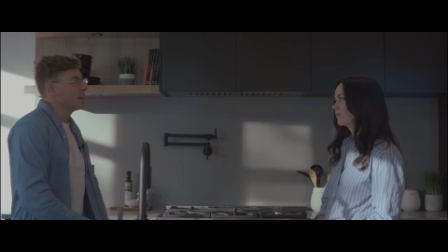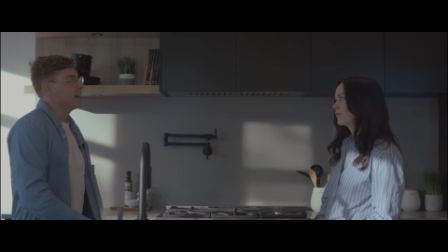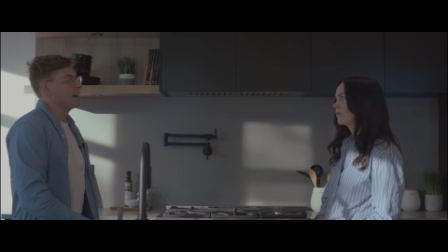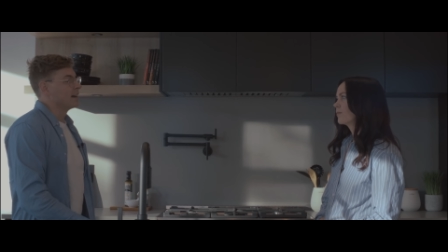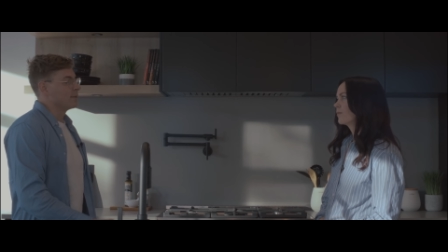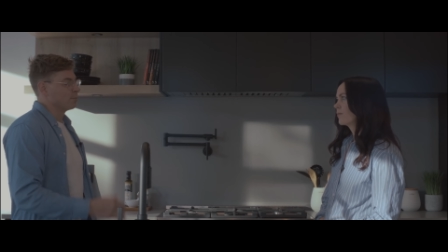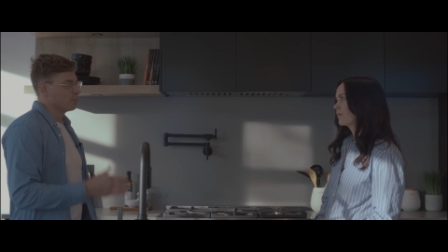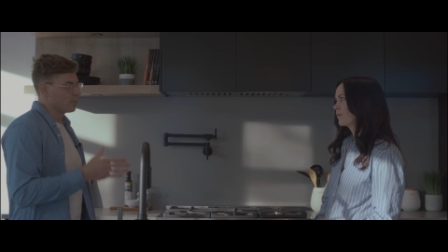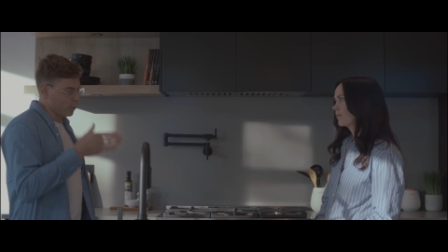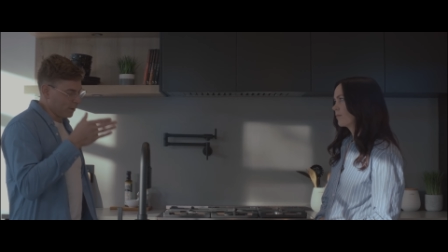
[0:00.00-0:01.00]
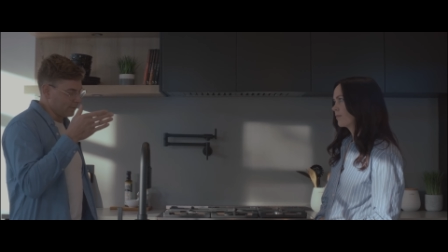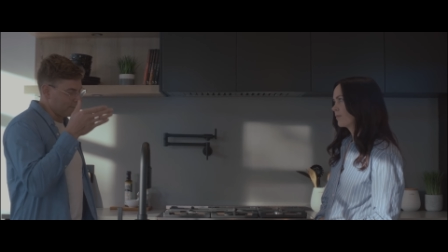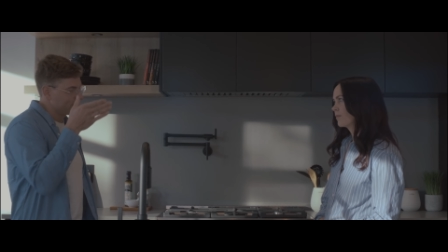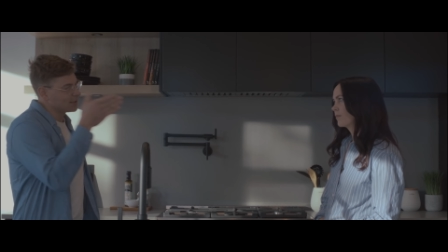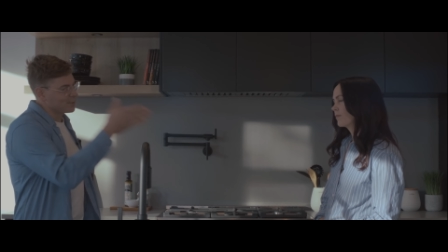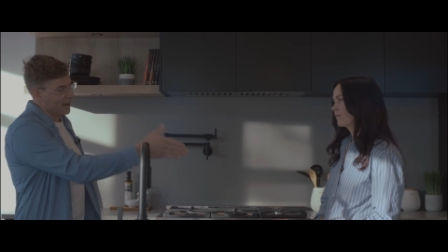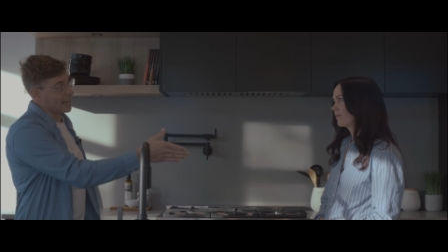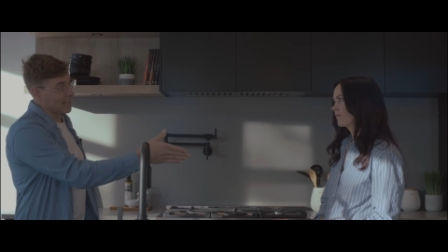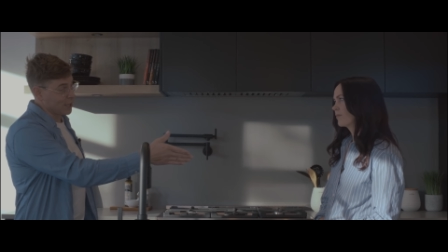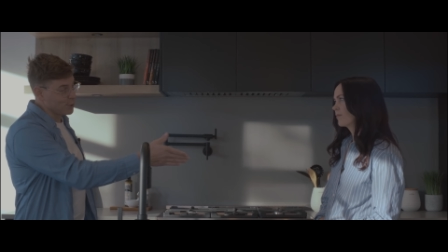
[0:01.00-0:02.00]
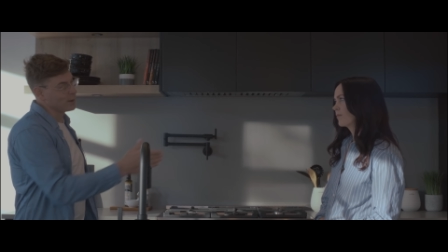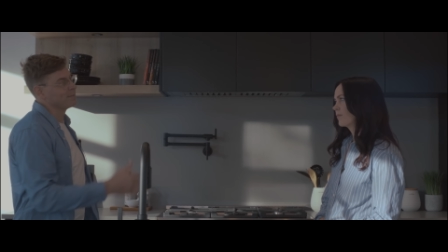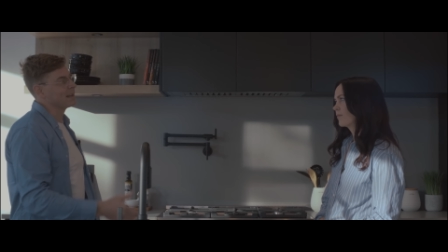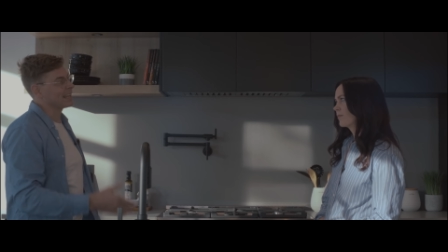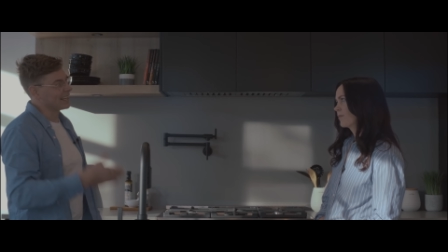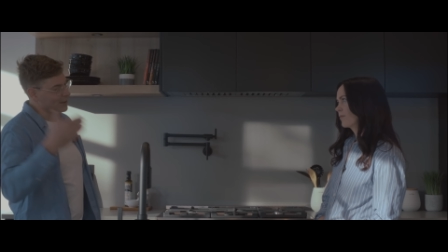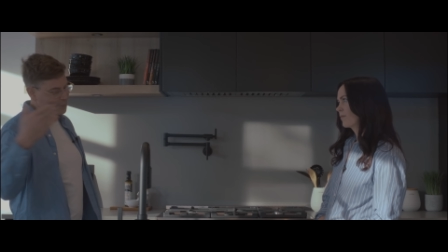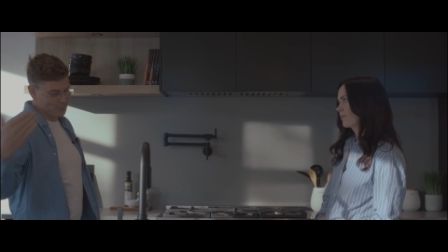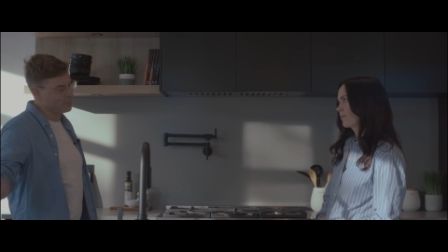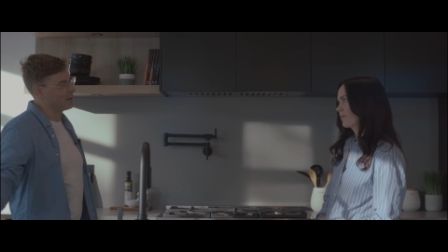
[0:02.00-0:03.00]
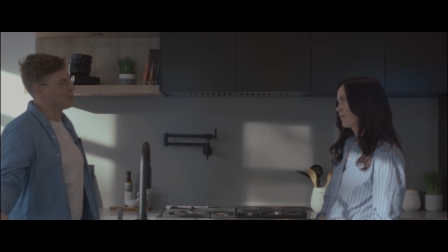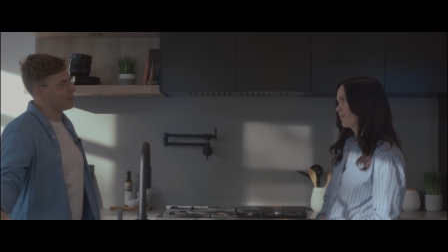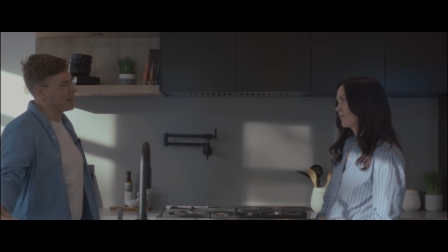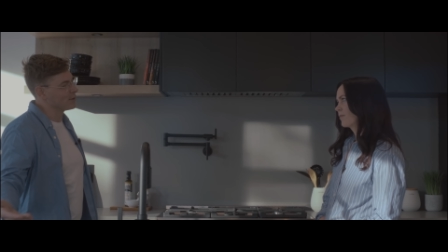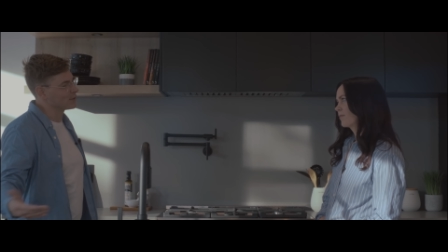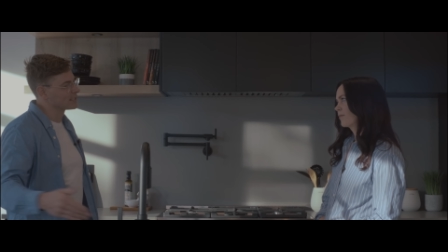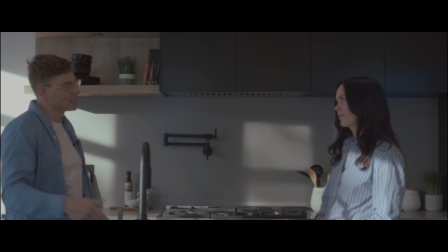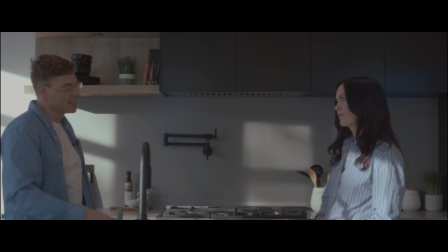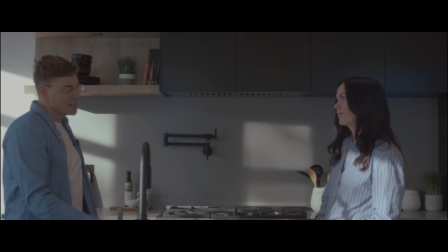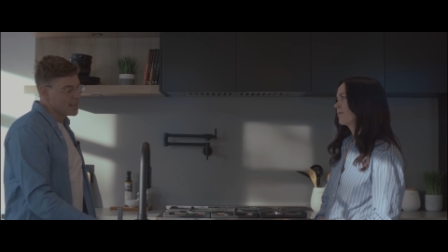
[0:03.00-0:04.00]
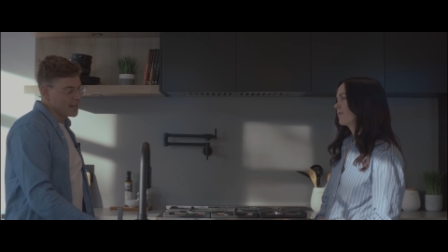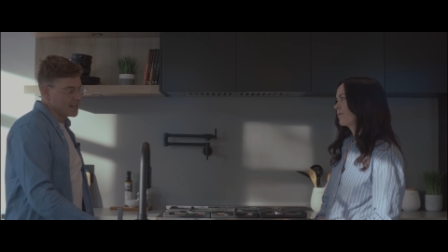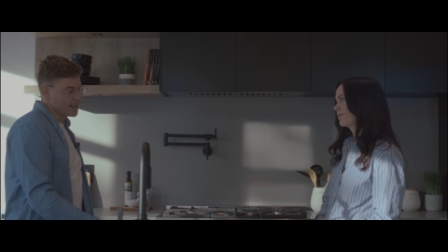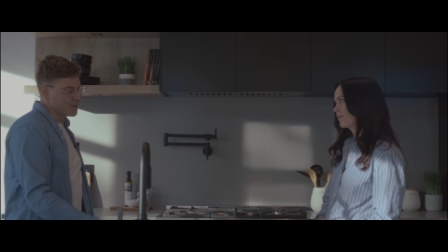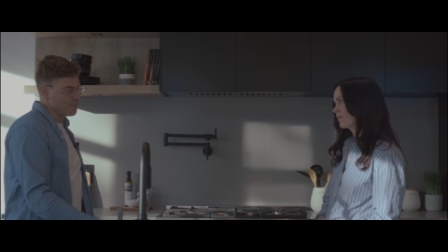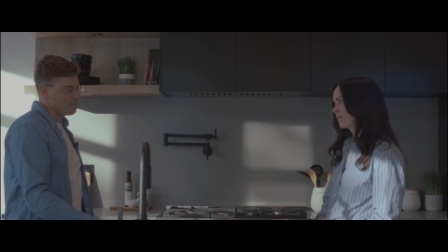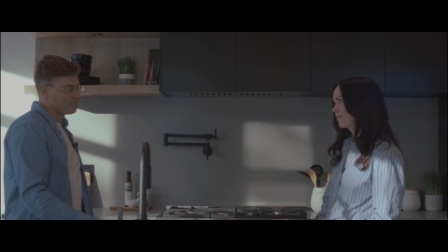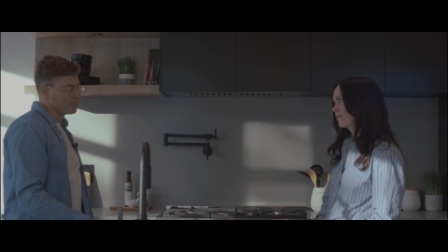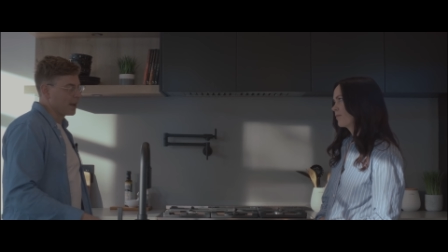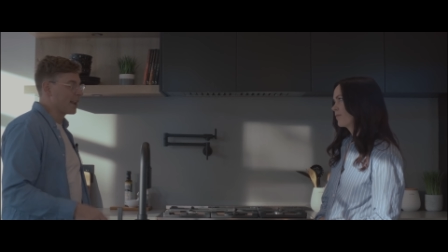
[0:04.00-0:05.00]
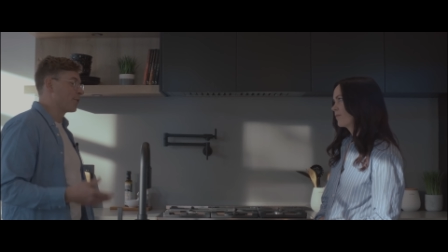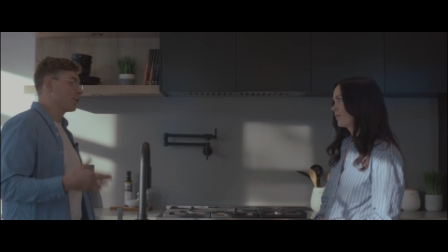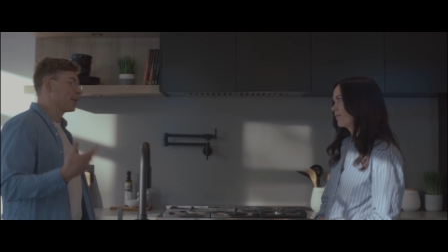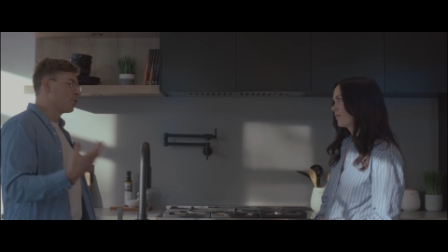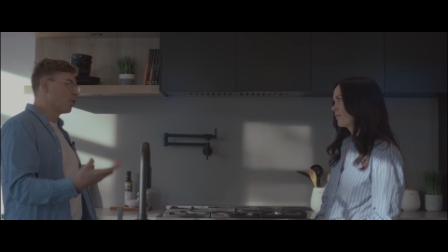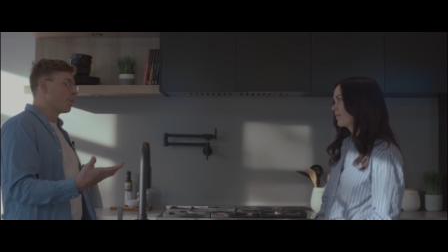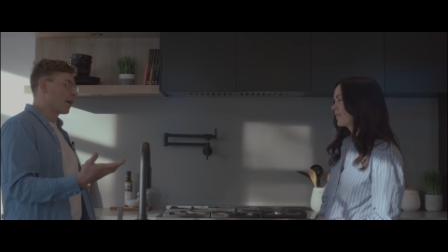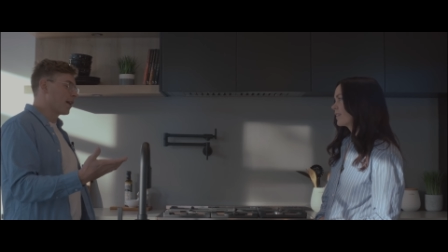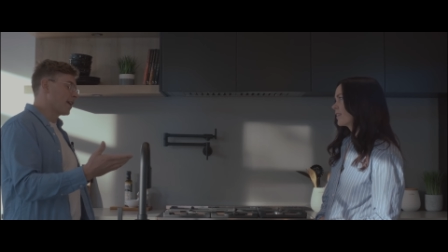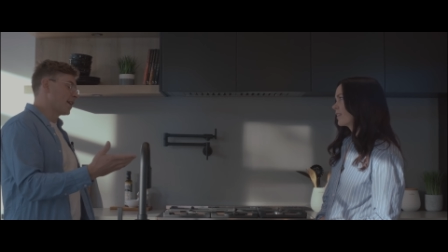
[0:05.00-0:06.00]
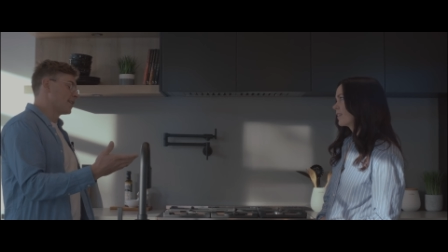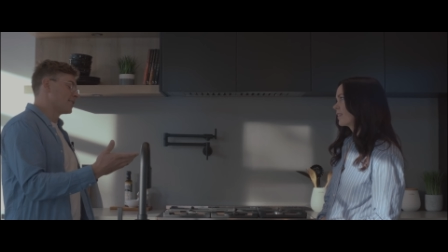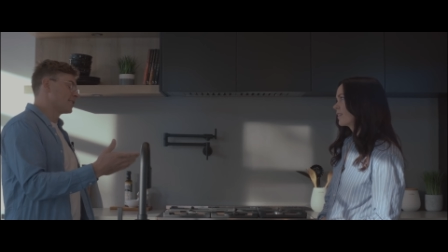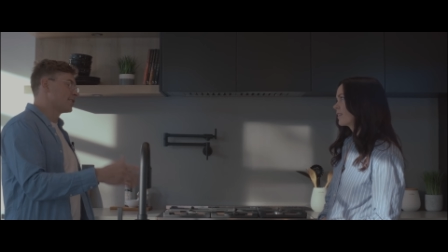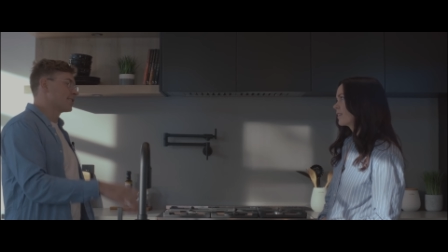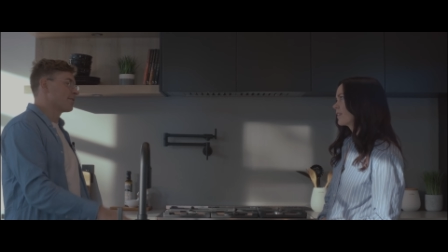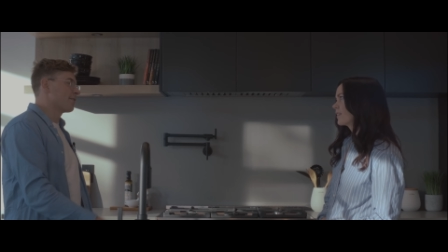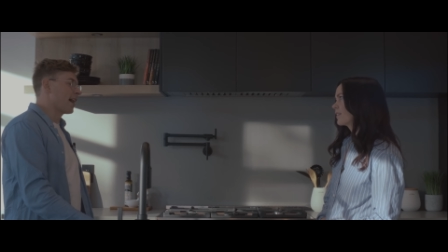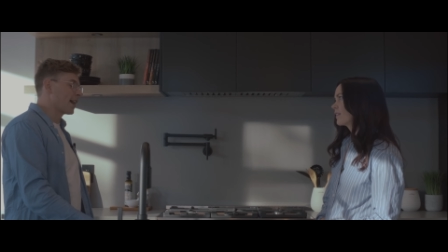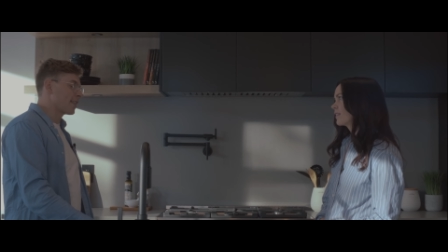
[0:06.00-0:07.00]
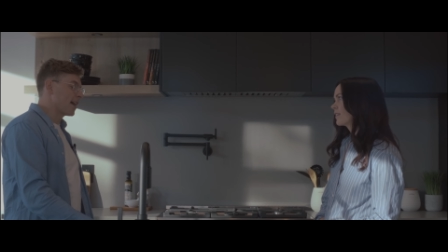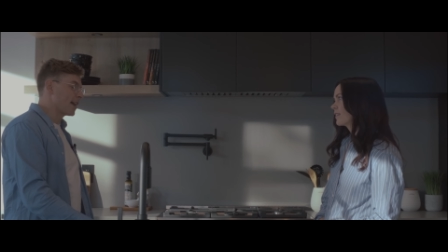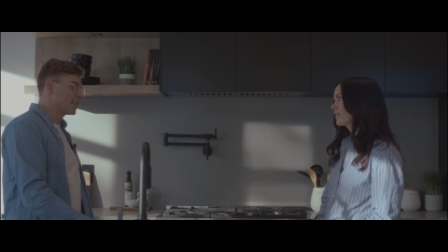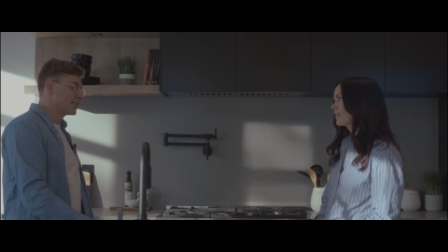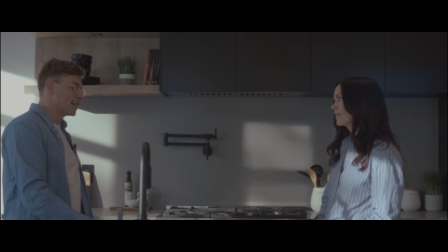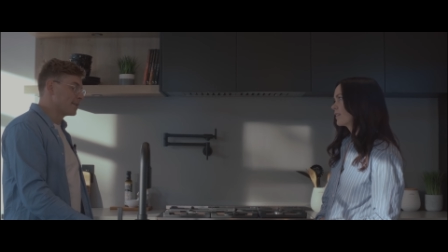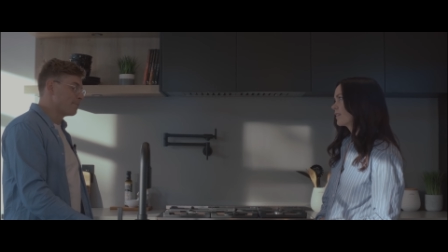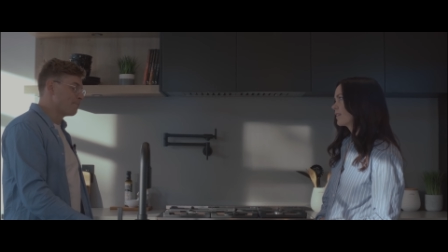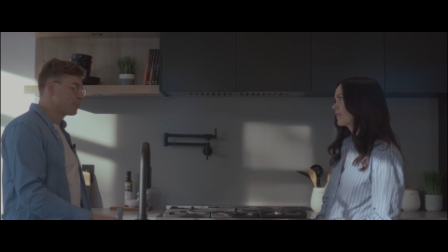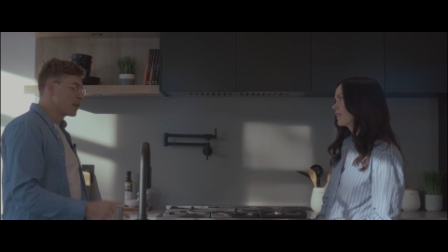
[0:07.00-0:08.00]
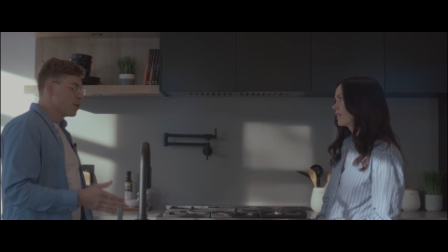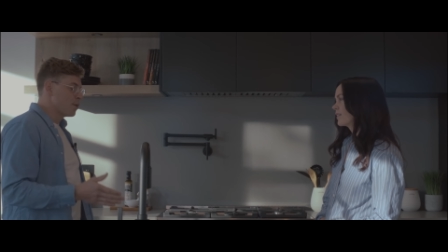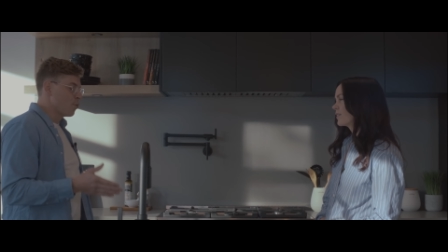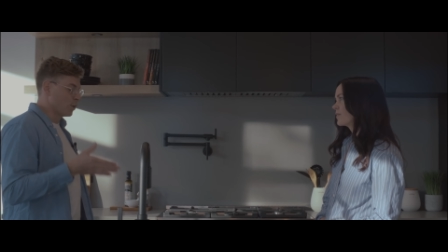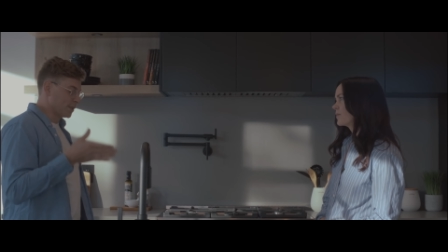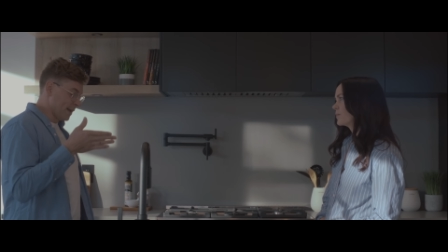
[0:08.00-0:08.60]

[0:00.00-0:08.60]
Um, we're finding you and making it fit with the house. Um, another really cool part is just the fact that um, once we